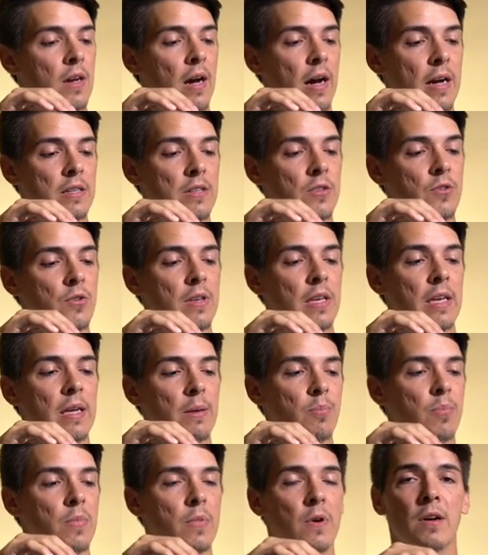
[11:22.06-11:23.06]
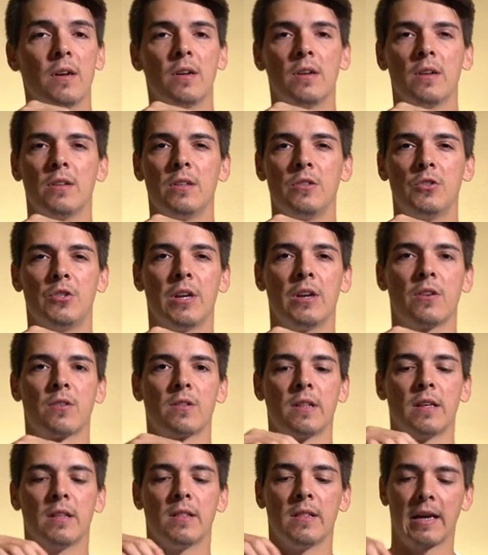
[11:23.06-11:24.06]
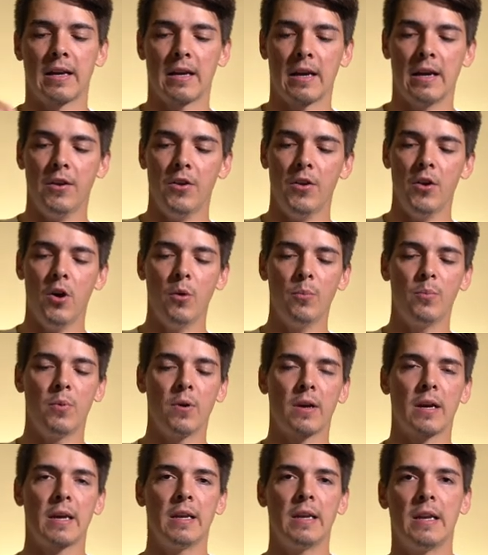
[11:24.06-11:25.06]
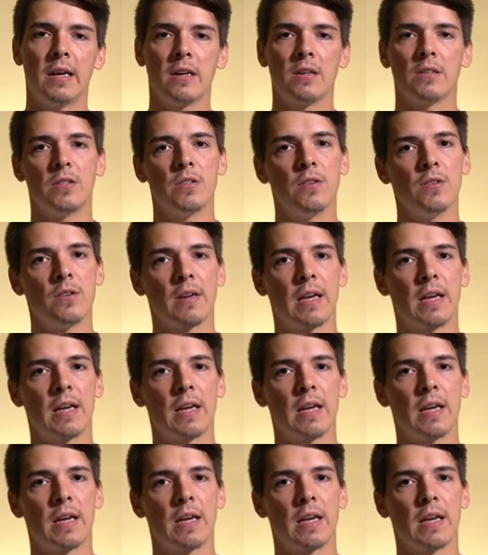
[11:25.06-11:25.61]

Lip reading: I do keep generally like a notebook in here too,